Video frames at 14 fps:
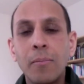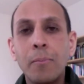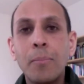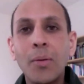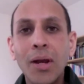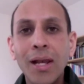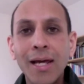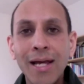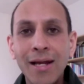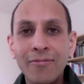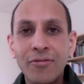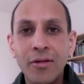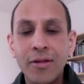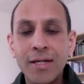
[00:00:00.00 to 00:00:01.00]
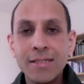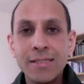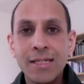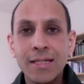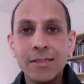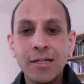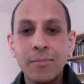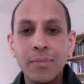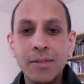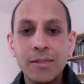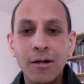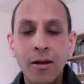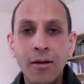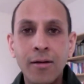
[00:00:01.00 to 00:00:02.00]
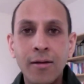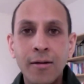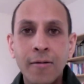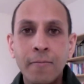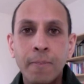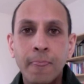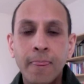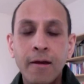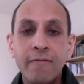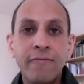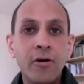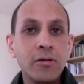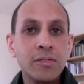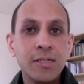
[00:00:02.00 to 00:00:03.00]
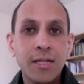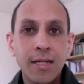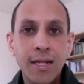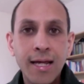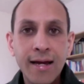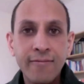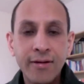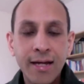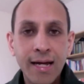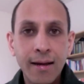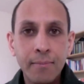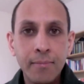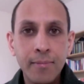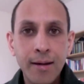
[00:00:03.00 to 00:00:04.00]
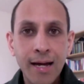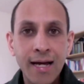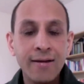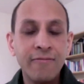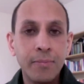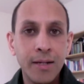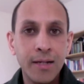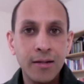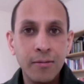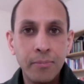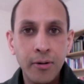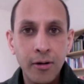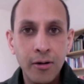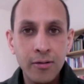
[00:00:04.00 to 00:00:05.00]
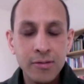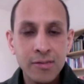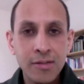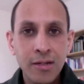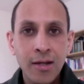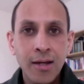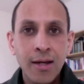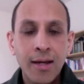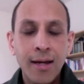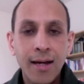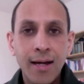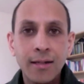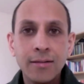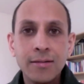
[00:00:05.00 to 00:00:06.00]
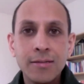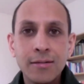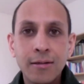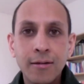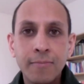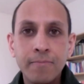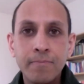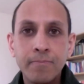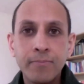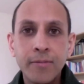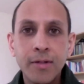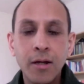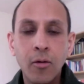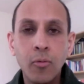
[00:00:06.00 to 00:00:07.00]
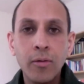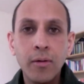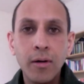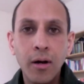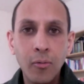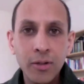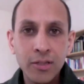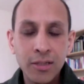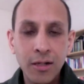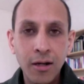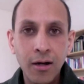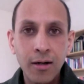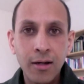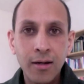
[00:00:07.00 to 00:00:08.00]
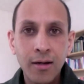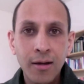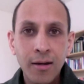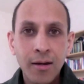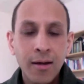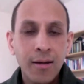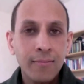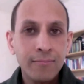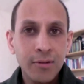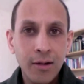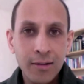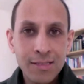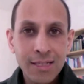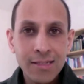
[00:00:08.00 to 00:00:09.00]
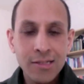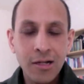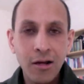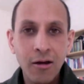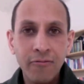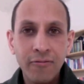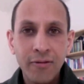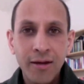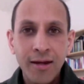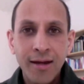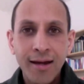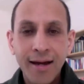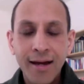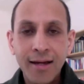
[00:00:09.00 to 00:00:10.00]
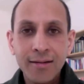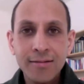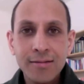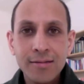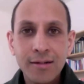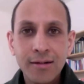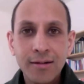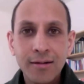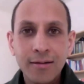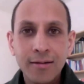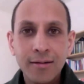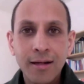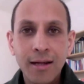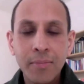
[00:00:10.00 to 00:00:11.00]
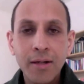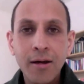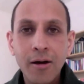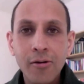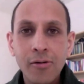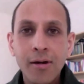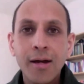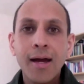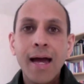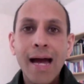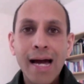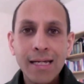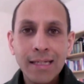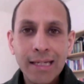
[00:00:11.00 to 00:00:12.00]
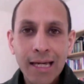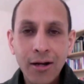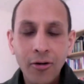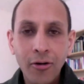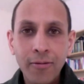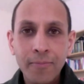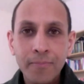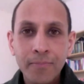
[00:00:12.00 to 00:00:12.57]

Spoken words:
believe that these things can be done faster than they ever have been in the past, and I wish you luck. I send you love, and let me know how you get on.